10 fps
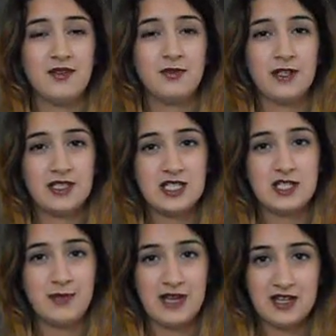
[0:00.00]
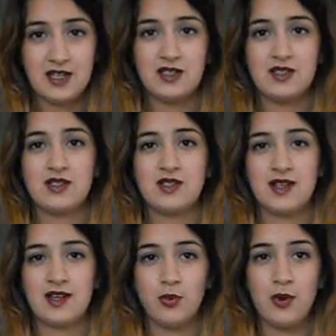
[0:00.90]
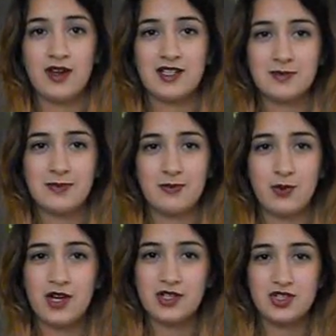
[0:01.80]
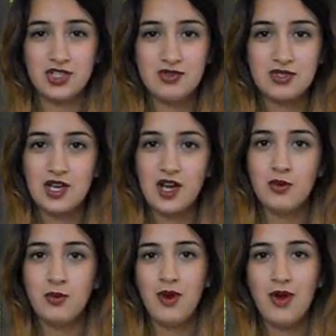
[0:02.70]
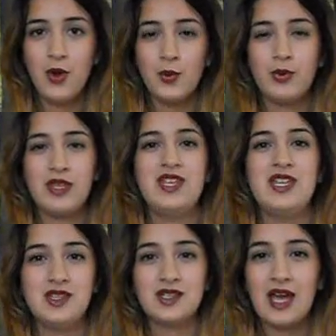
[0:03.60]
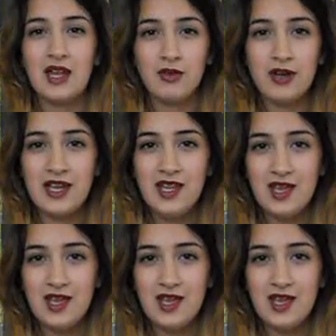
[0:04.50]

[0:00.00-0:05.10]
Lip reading: Francis Bacon's like work studio within the gallery.